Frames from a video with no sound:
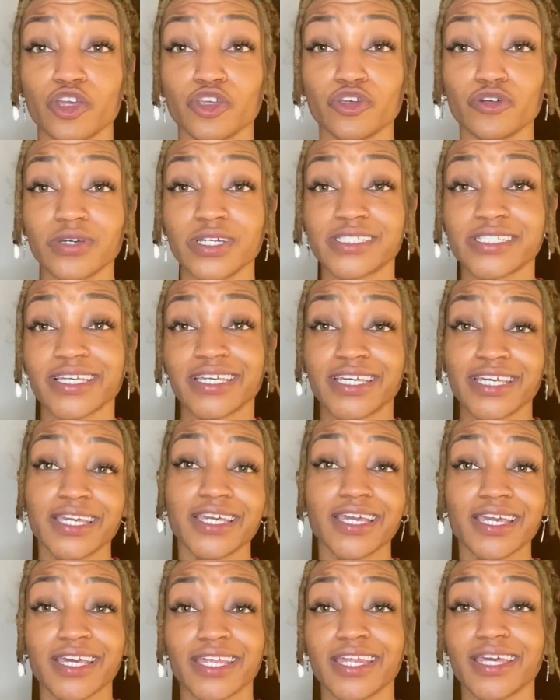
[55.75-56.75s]
You get to kick
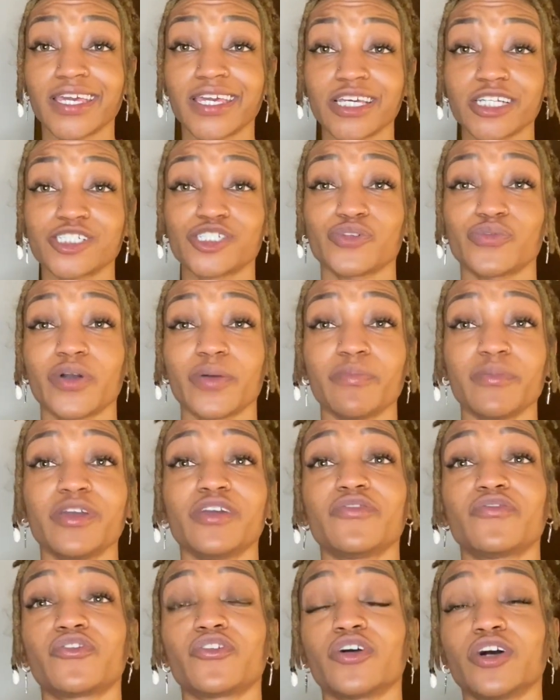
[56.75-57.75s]
it in the kitchen with me
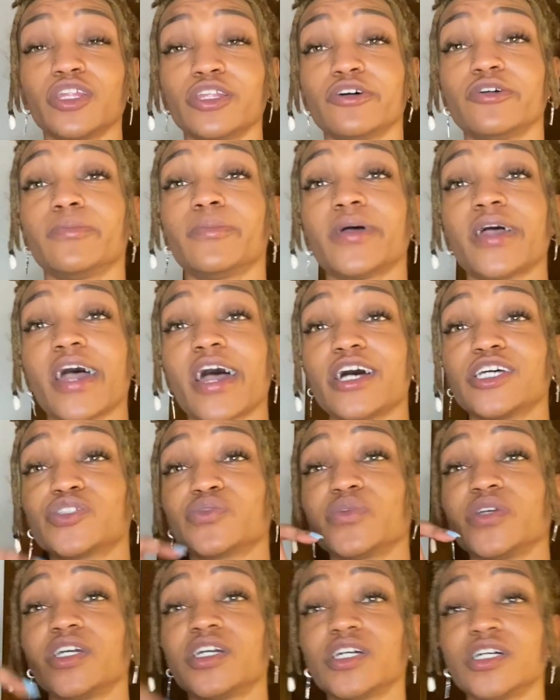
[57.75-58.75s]
for a little bit as
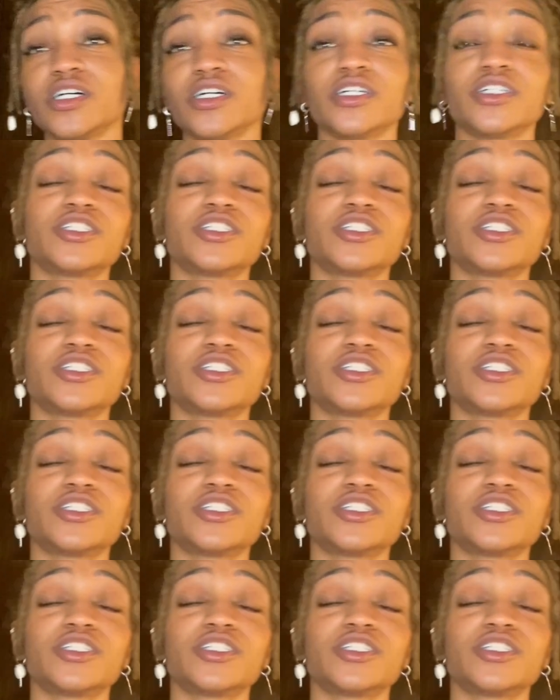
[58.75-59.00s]
we cook.